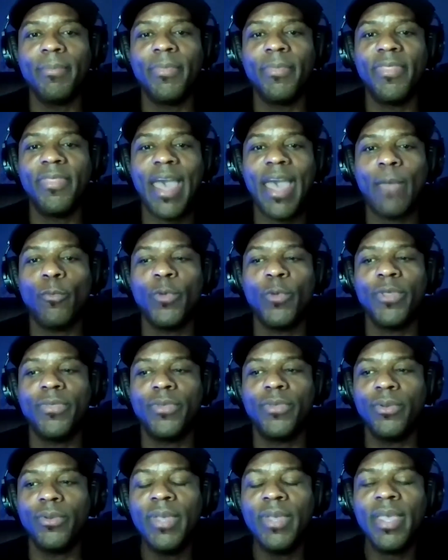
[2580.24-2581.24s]
that
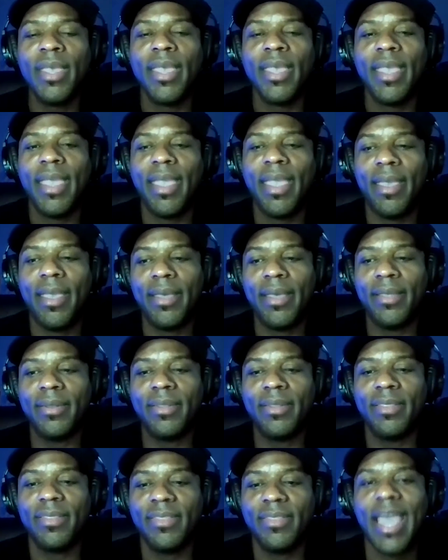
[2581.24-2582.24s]
with you.
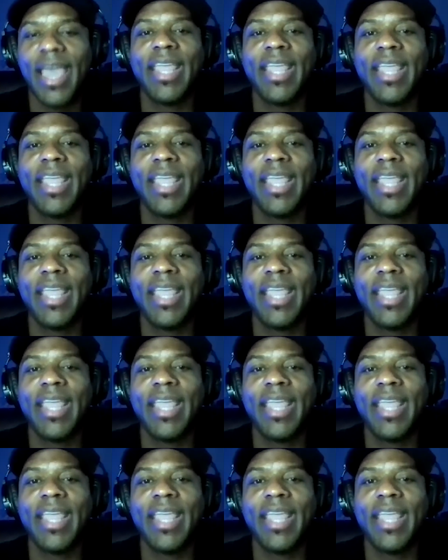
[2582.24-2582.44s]
And that